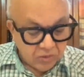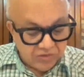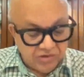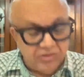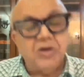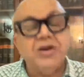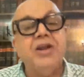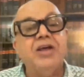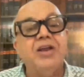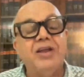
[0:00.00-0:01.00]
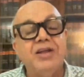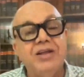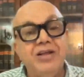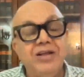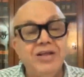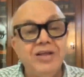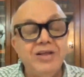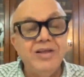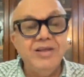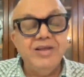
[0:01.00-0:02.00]
which is not a decree.
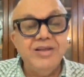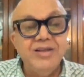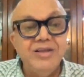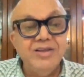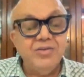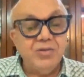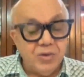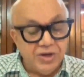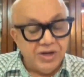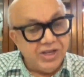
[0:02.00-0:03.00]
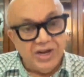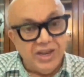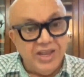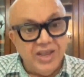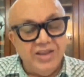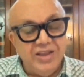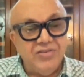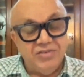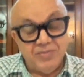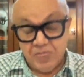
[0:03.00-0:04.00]
So decree
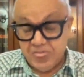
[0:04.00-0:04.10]
is